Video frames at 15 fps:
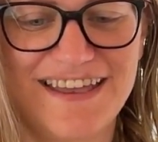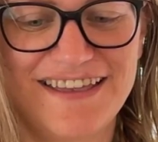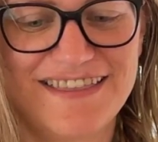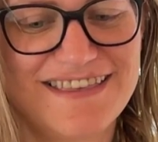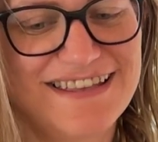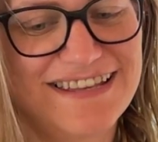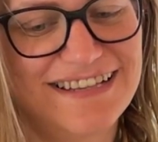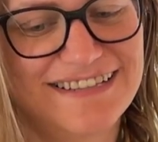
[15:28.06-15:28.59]

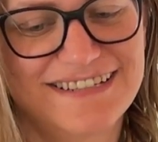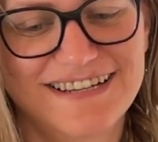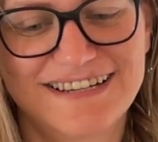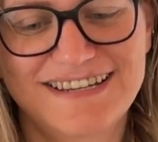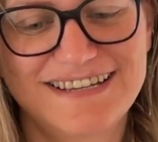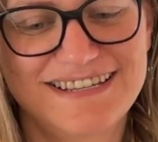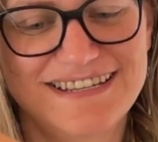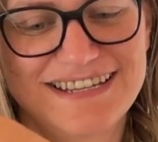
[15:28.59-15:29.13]
The little
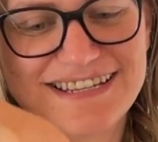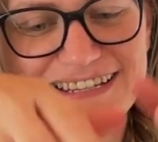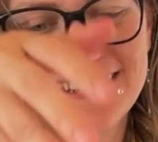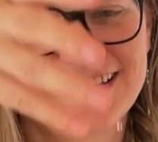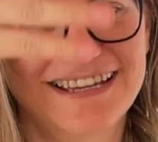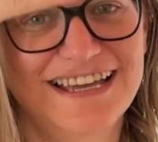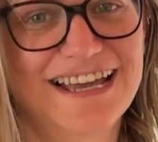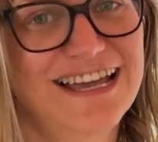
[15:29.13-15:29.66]
duckies
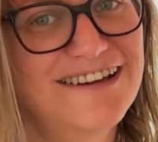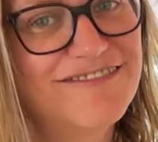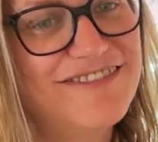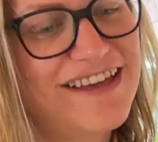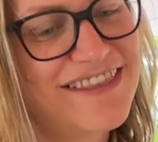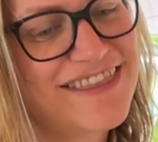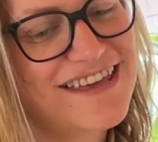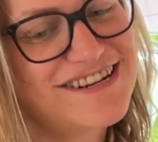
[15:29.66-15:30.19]
have
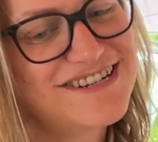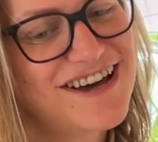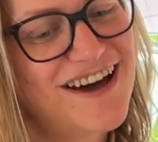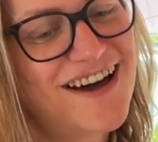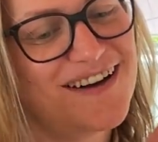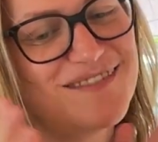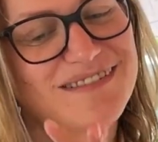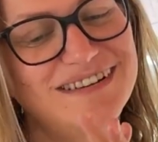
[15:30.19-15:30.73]
done their
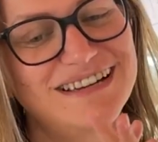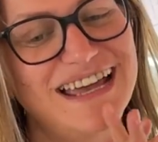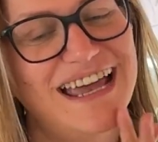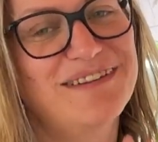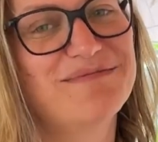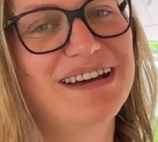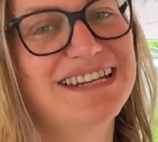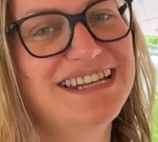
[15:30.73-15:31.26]
job
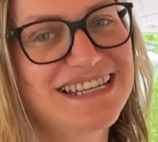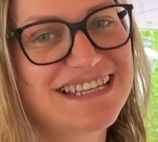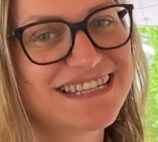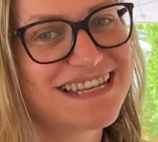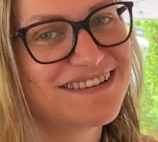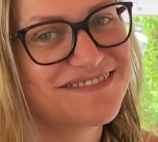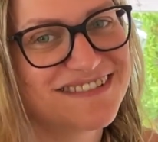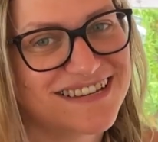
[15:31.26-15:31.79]
and my nieces
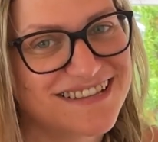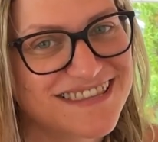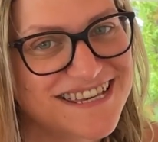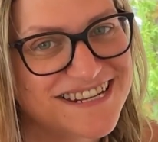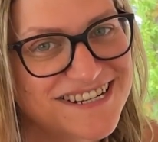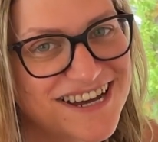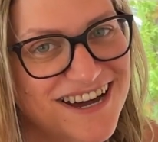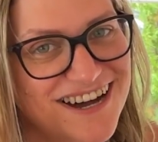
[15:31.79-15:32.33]
have done their
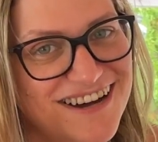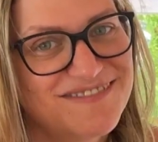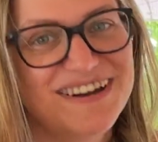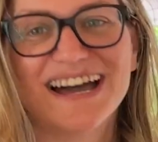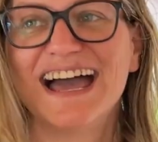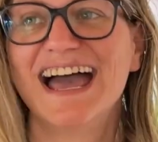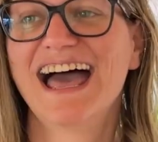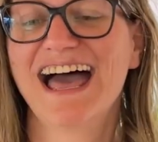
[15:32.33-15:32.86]
job.
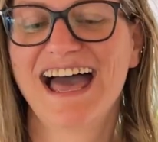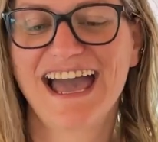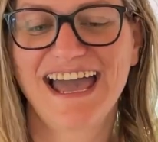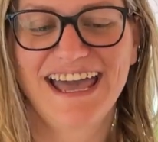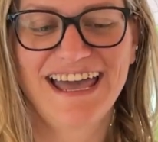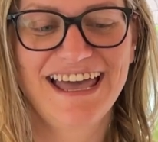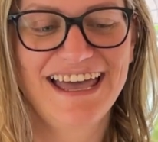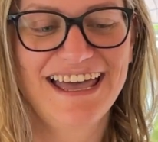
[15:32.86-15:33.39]

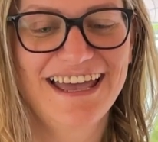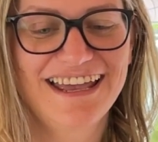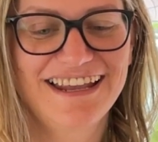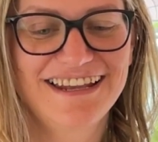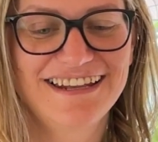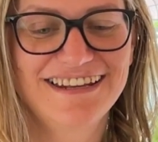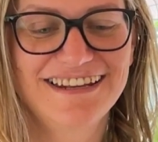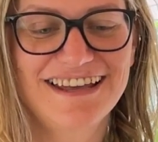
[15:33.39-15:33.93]

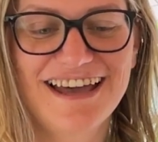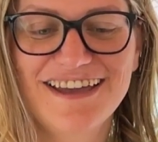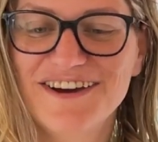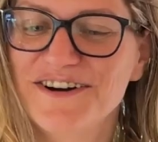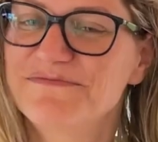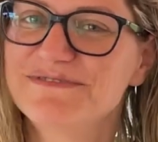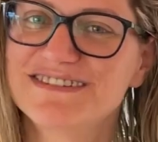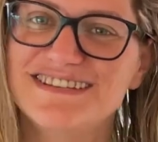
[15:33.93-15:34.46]
And I
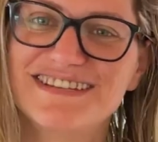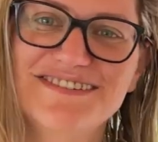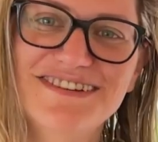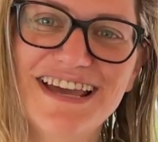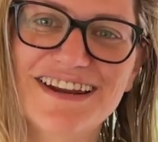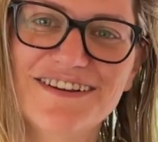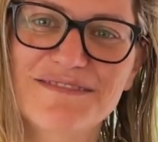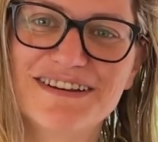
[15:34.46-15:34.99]
hope to see you
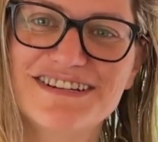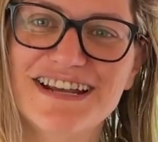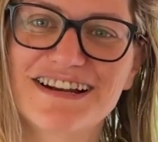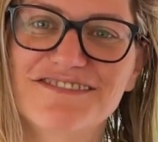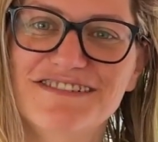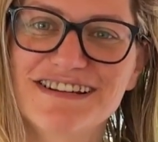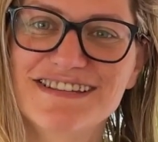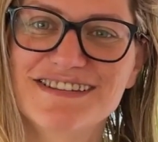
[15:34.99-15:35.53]
again on my
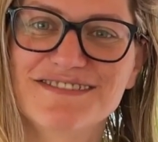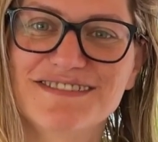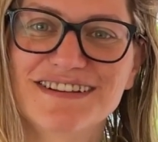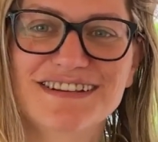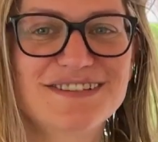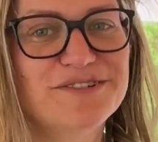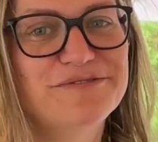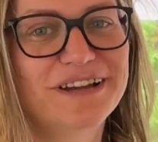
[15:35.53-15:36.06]
channel real soon.
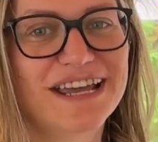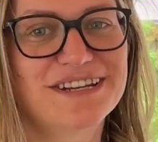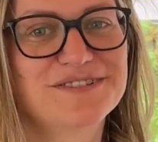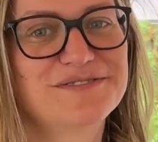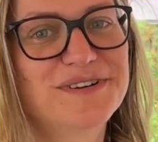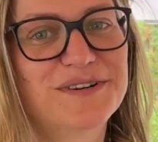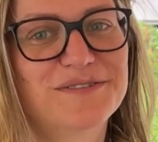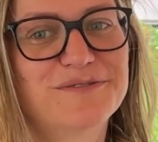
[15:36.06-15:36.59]
Don't forget
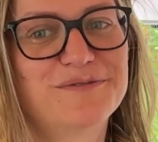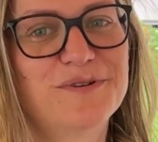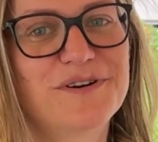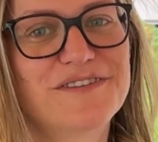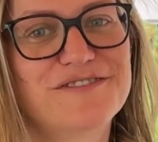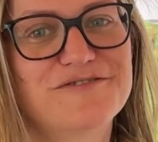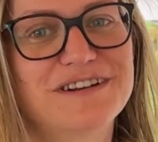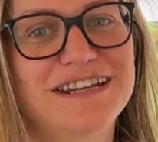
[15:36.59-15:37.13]
to vote
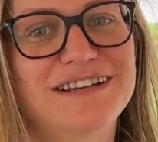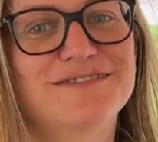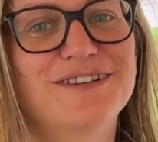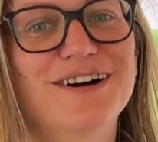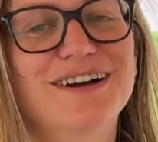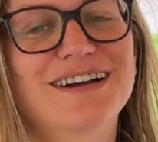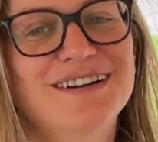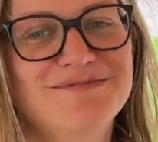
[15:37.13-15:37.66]
for the reading
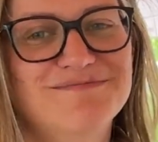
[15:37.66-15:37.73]
vlog.